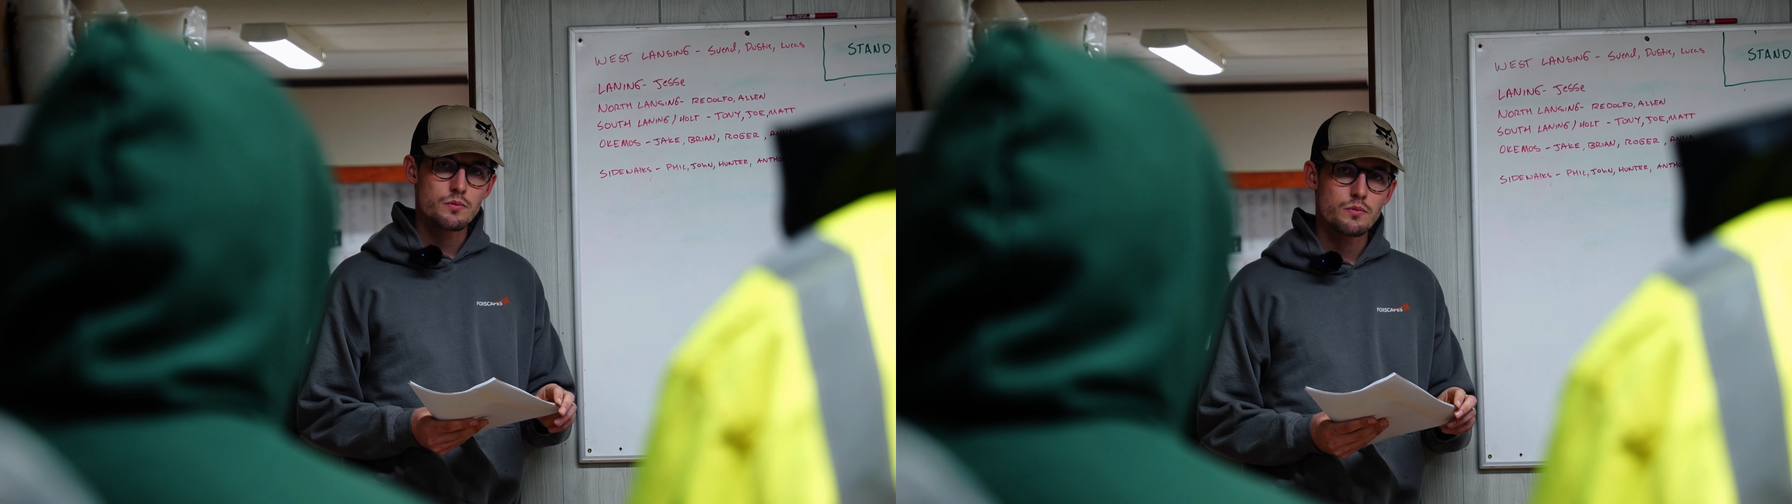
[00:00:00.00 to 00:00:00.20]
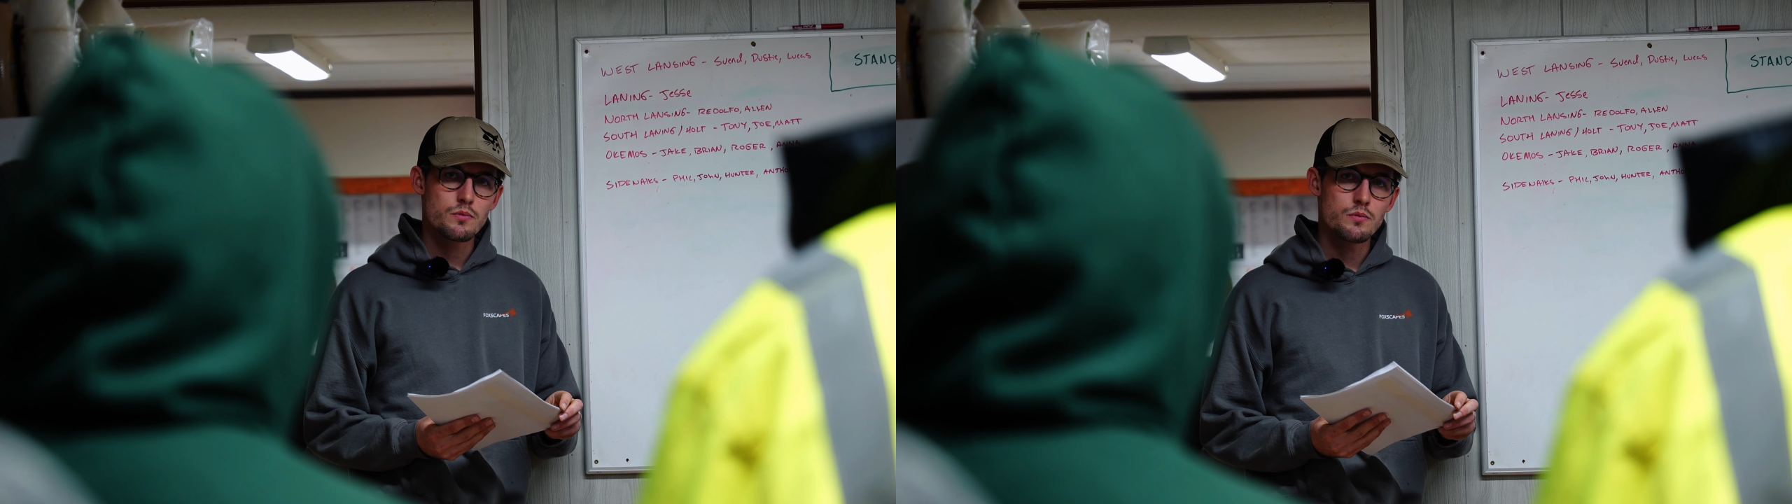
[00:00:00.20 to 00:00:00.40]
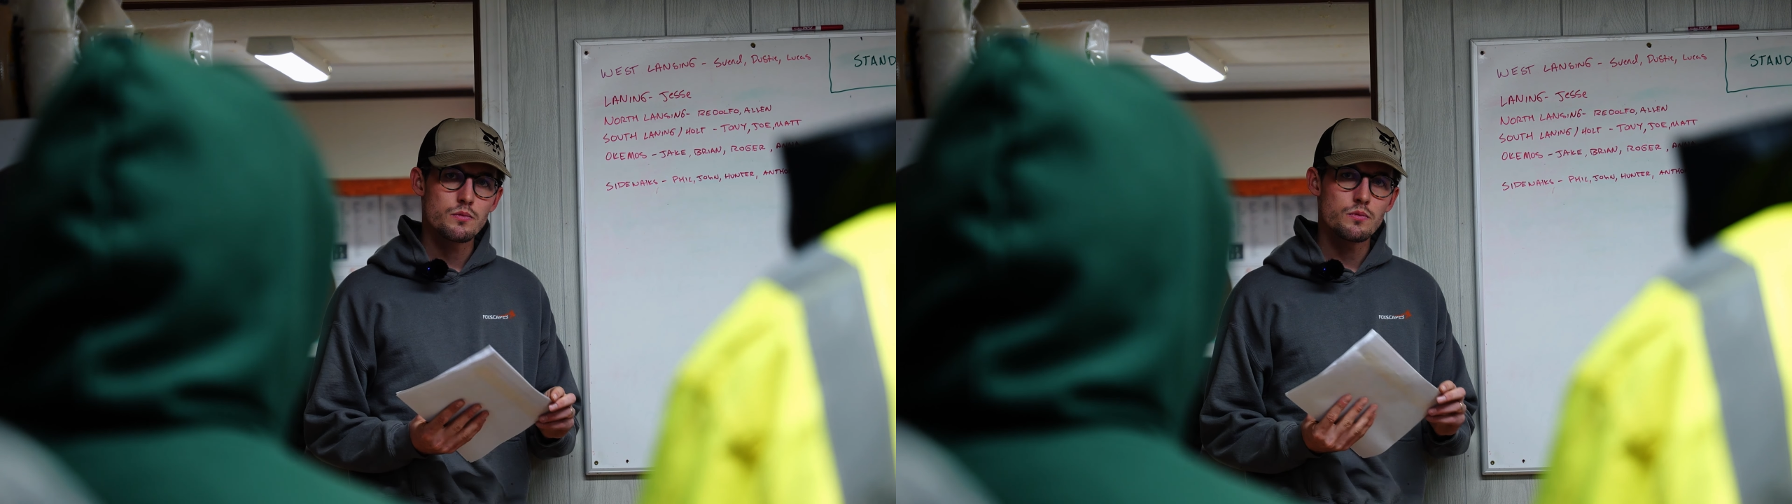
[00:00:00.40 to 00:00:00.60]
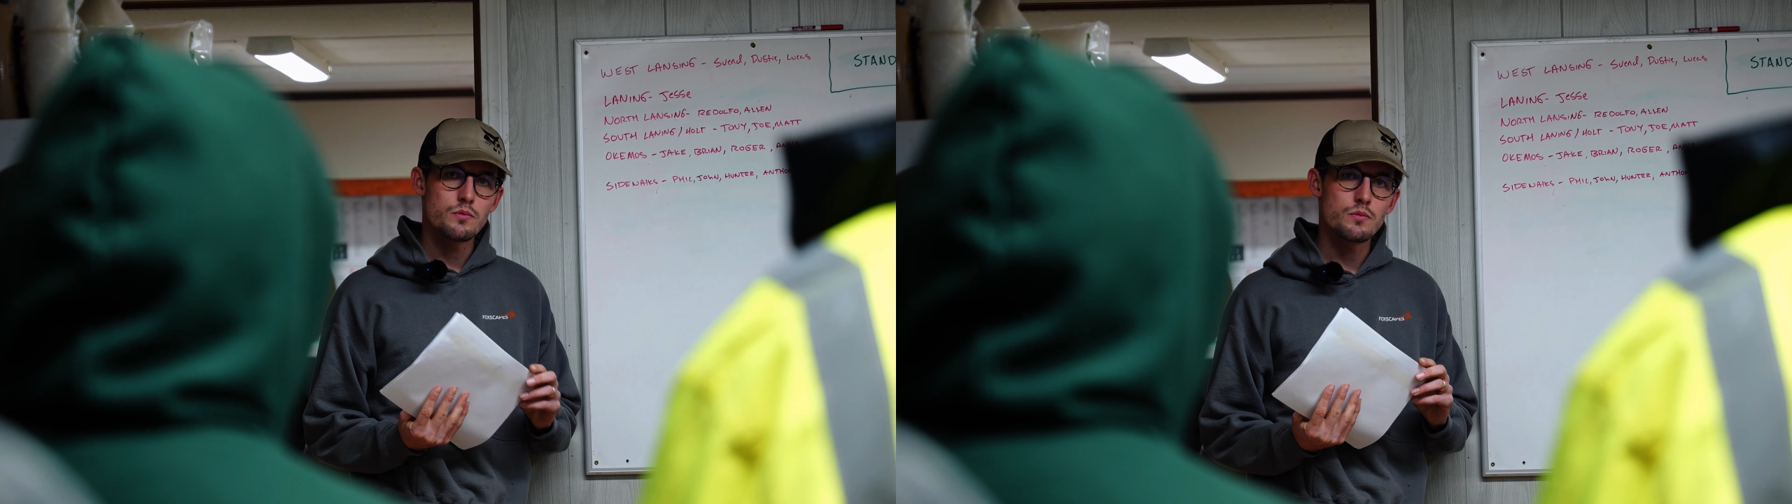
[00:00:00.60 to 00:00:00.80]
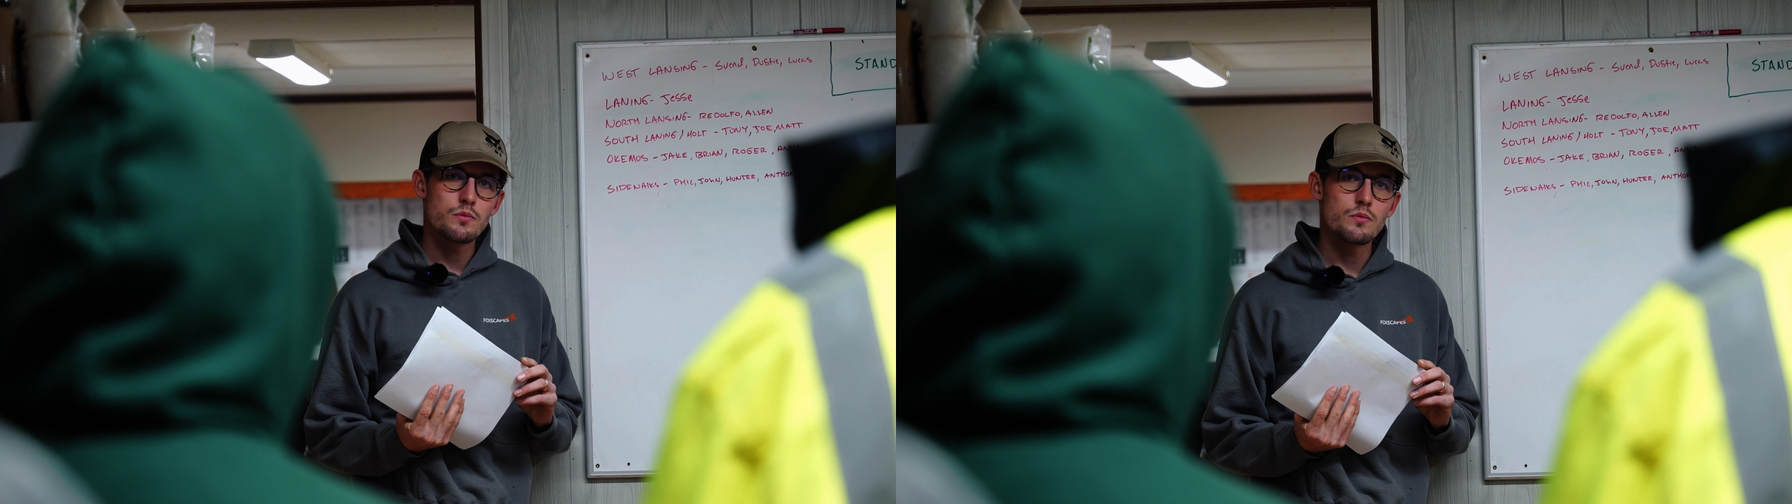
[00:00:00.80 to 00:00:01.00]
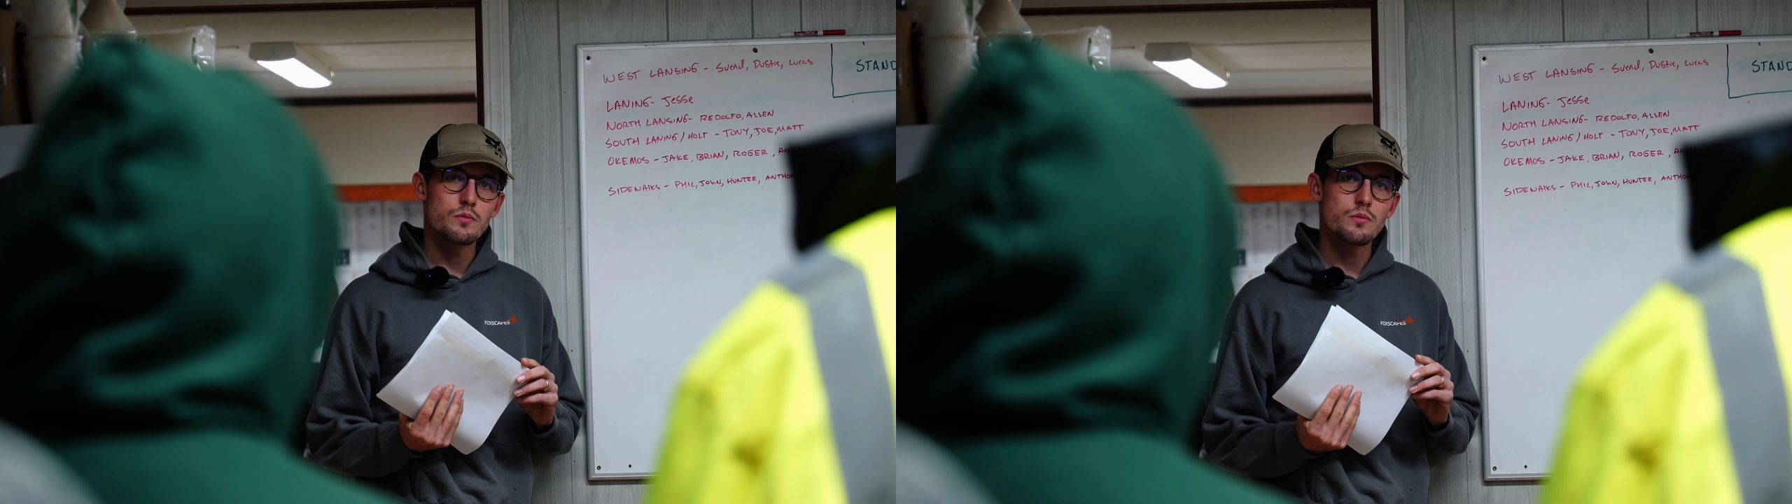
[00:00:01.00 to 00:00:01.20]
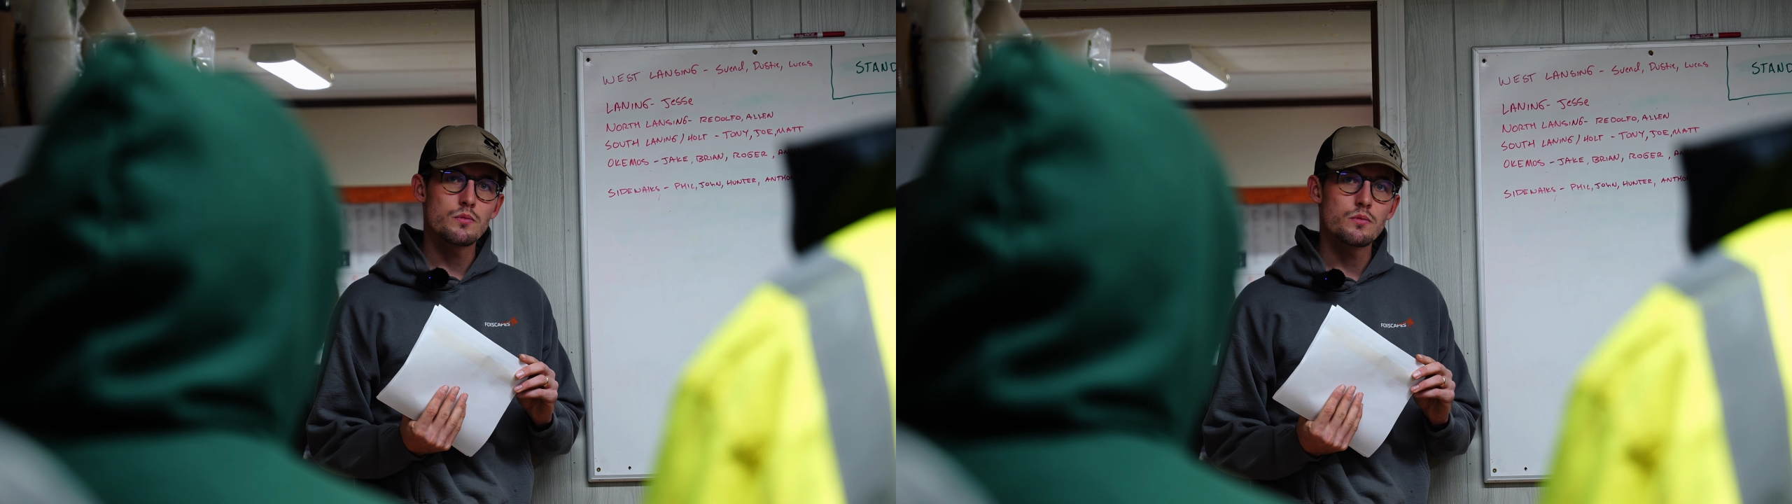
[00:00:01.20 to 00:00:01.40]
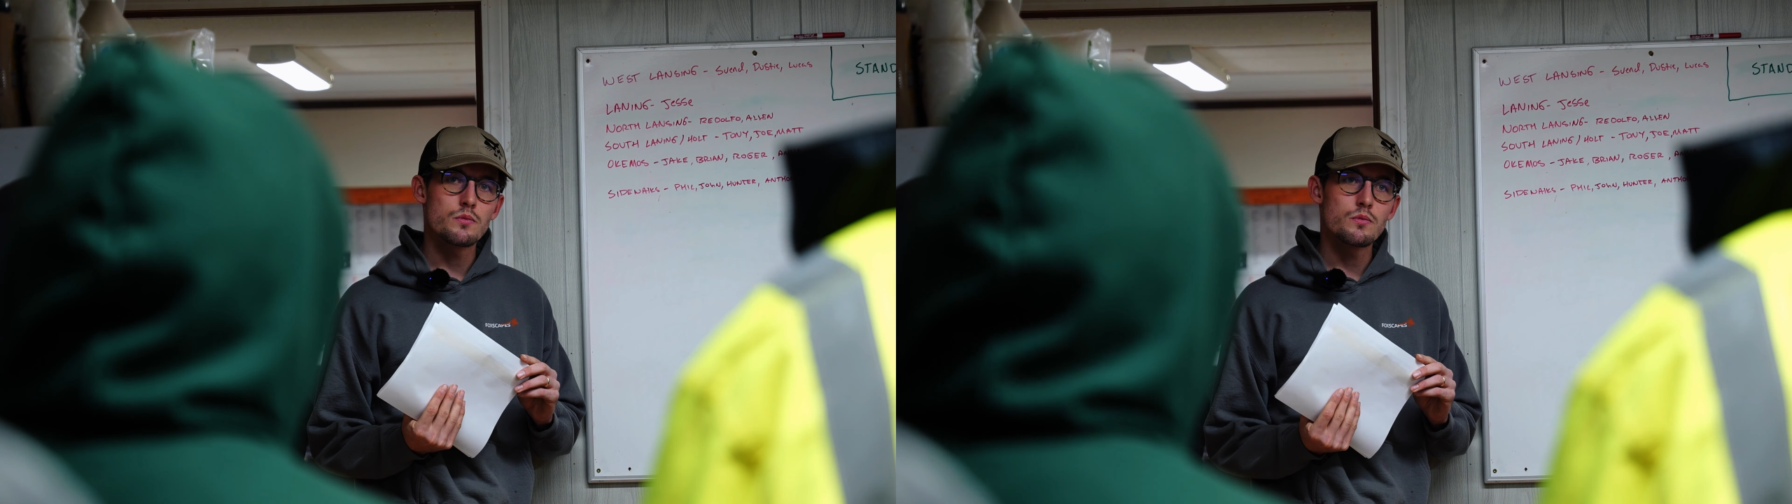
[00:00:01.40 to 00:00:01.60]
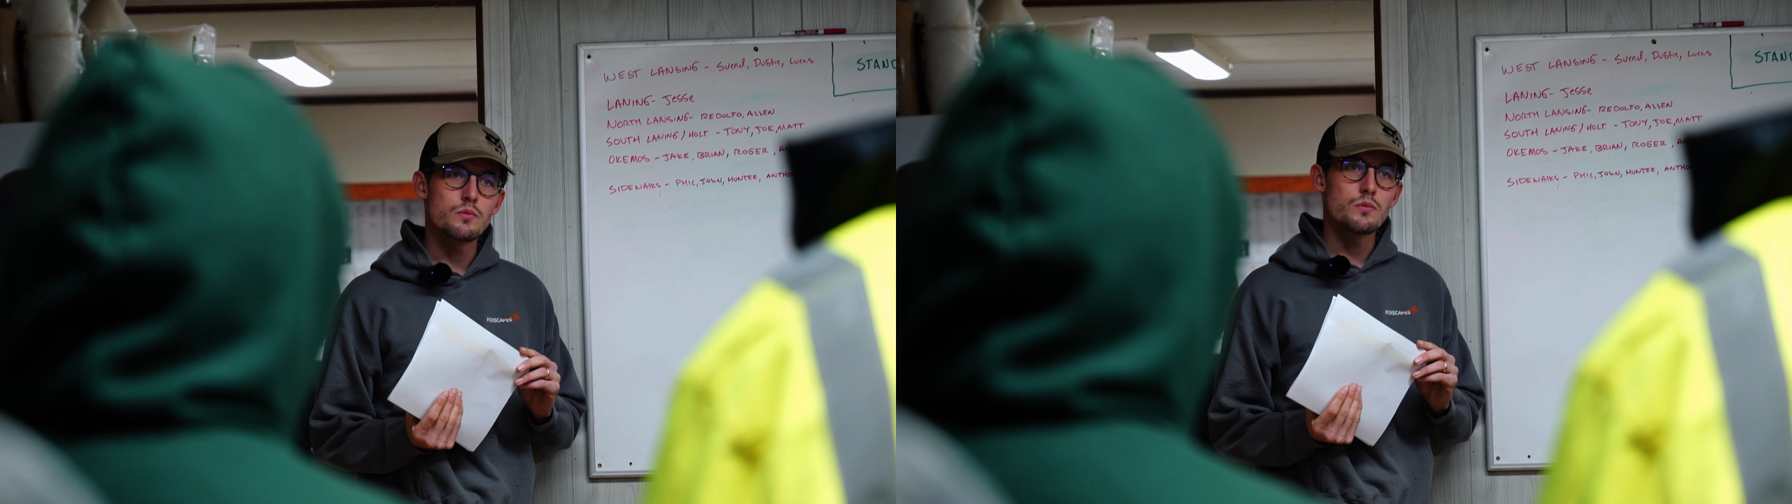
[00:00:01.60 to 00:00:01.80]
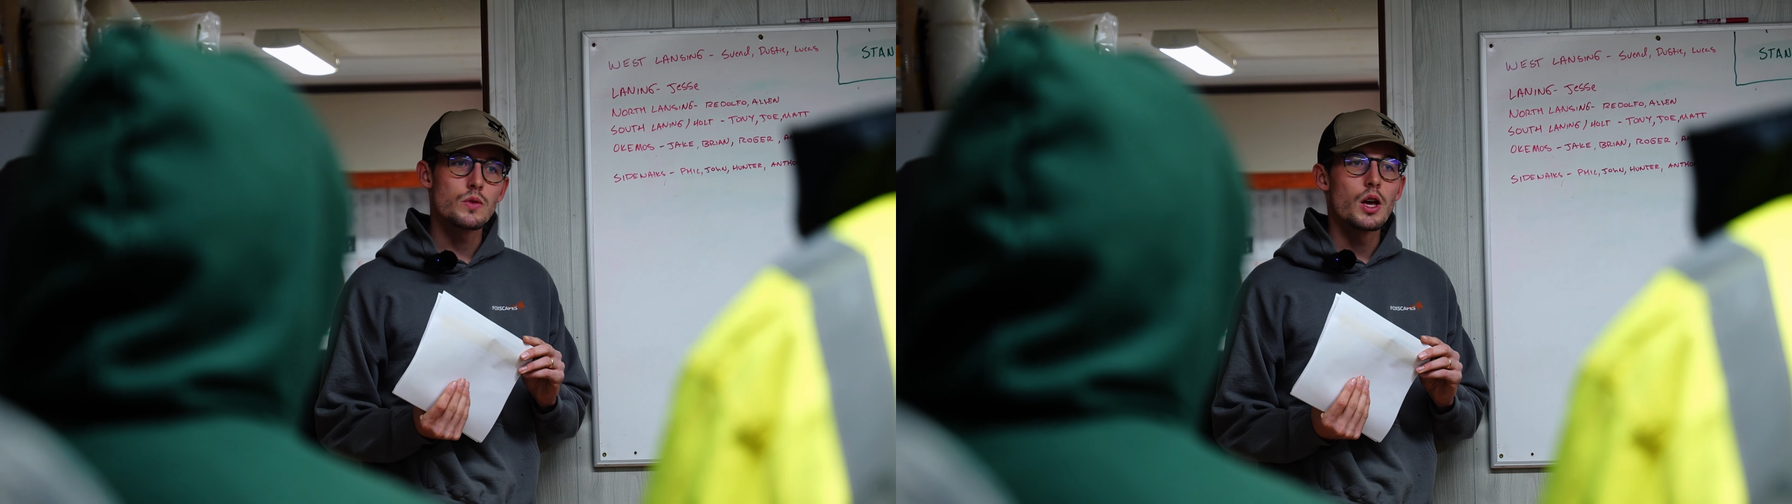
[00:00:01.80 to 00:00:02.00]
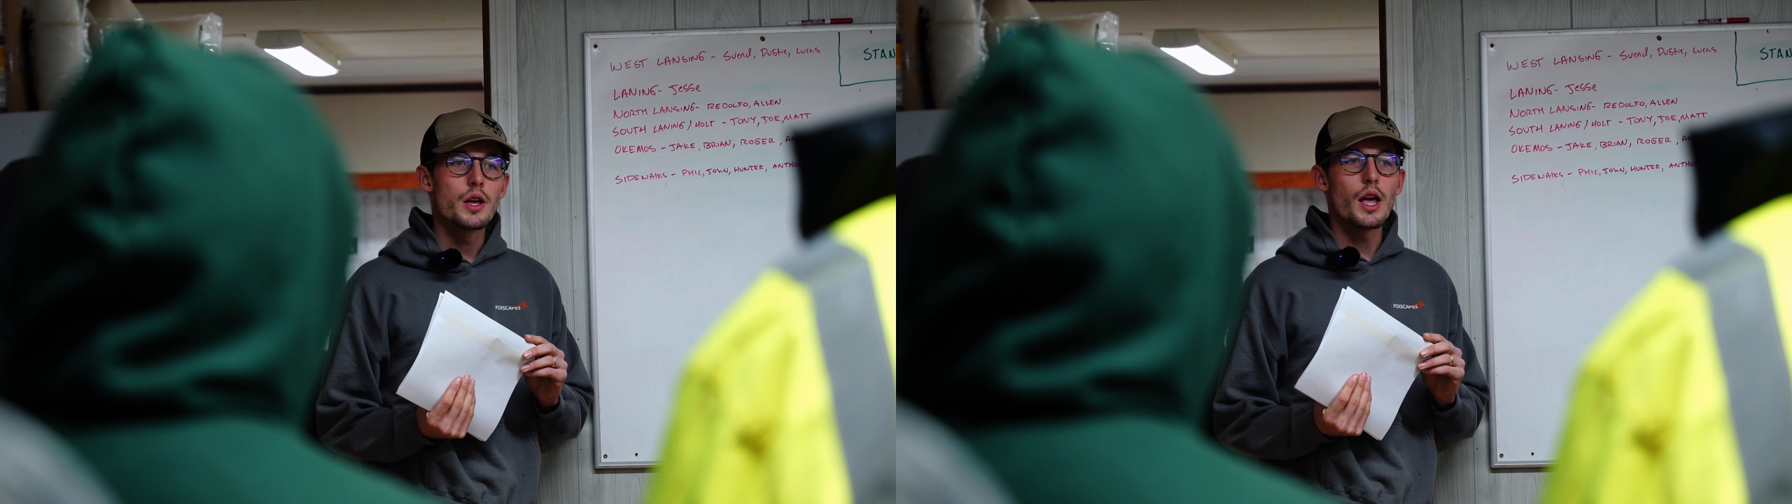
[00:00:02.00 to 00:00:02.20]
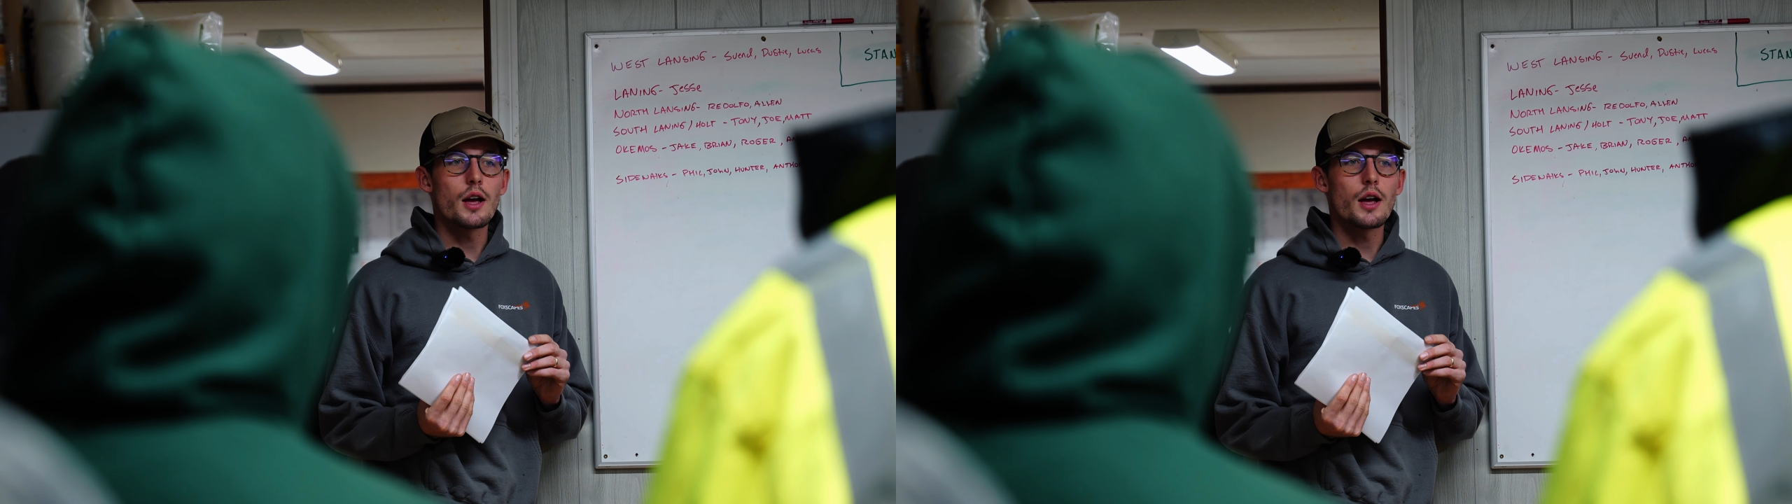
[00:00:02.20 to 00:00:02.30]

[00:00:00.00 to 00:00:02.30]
We didn't understand what that even was.